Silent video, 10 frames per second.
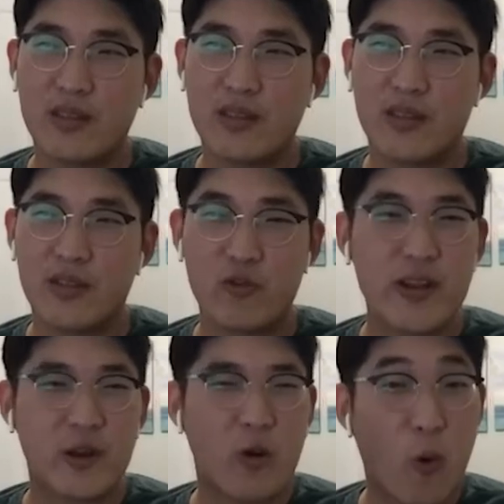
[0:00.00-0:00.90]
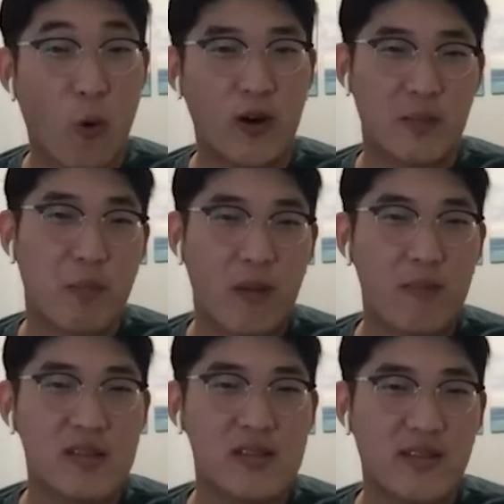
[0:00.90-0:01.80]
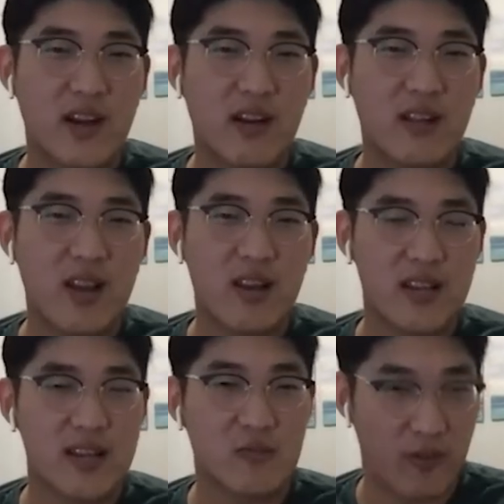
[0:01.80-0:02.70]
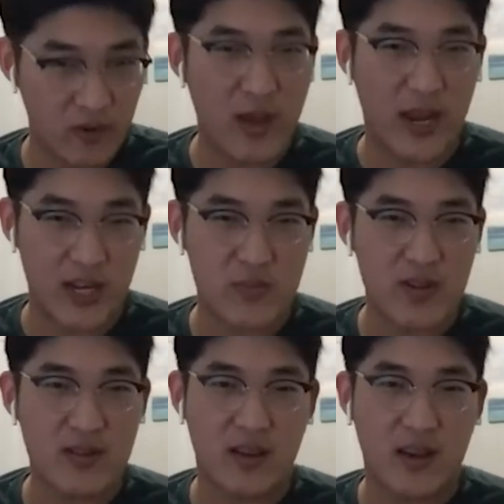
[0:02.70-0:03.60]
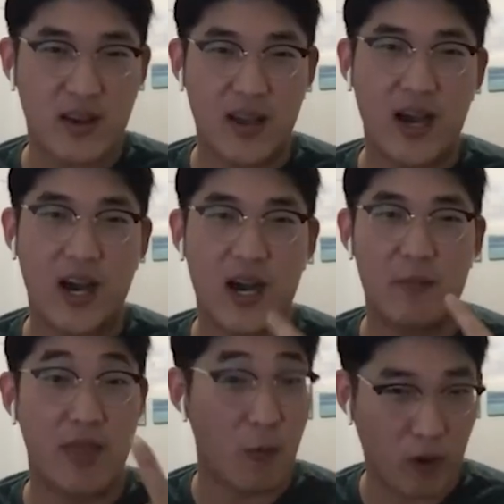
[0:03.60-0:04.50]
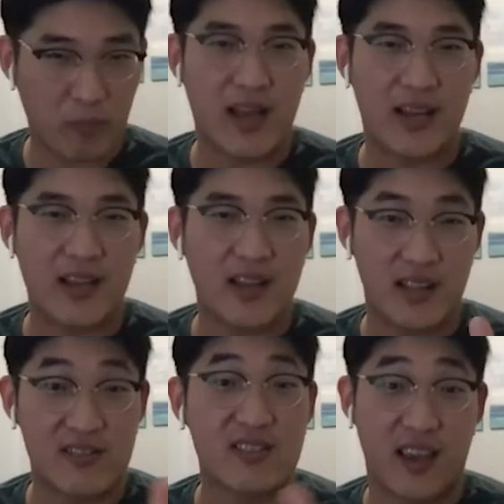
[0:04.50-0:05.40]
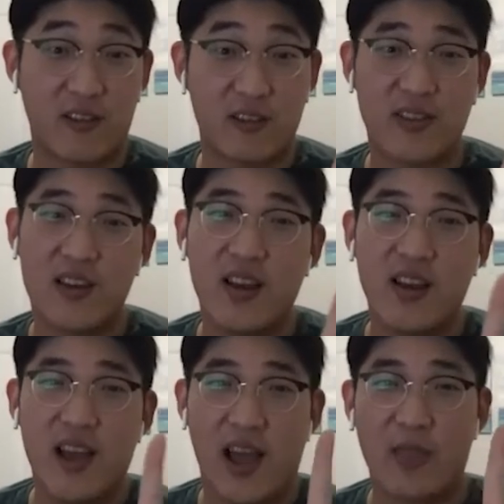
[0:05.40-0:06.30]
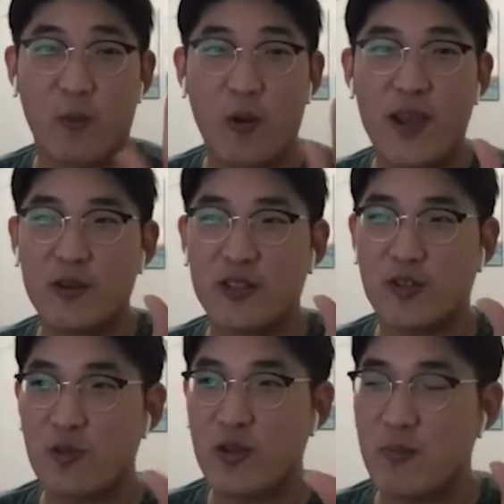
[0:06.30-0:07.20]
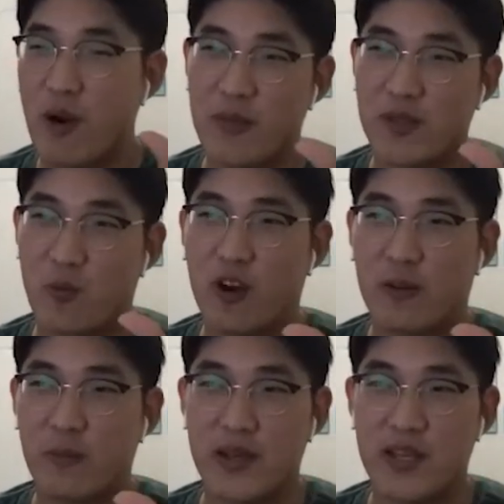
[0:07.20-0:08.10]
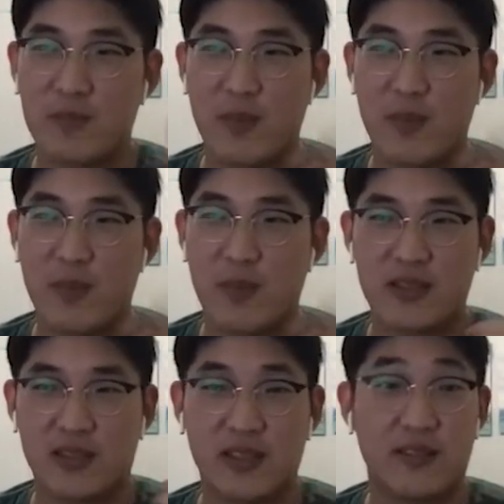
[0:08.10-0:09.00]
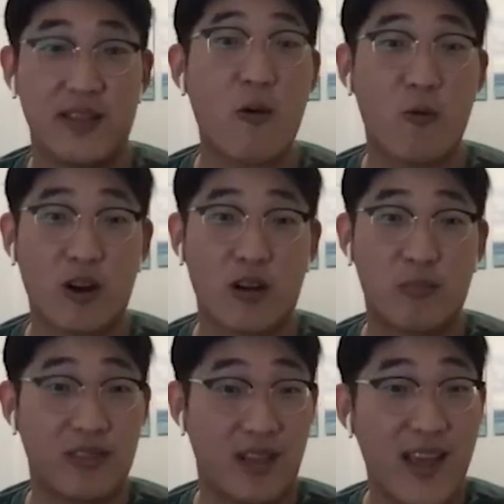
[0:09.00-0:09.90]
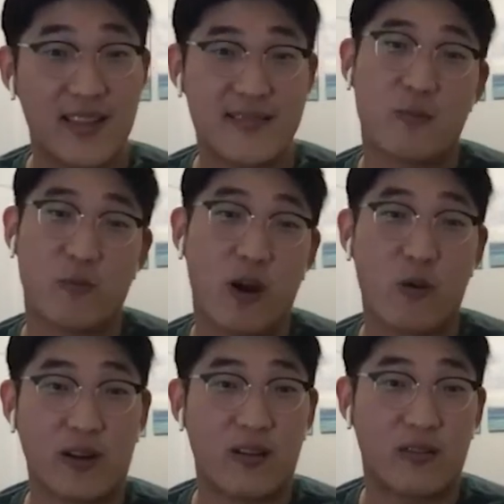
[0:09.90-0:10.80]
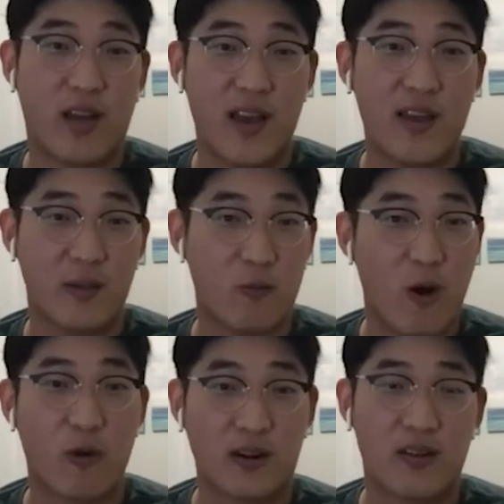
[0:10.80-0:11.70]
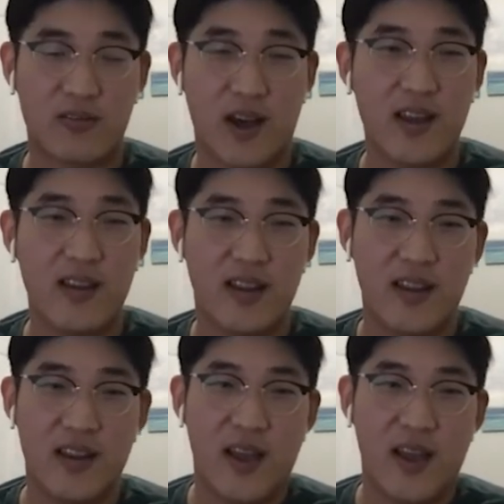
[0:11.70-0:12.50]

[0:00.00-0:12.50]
the three core departments of an airline is revenue management, network planning, and sales. And the way those three departments work is basically network plans where we're going to fly and what we're going to fly.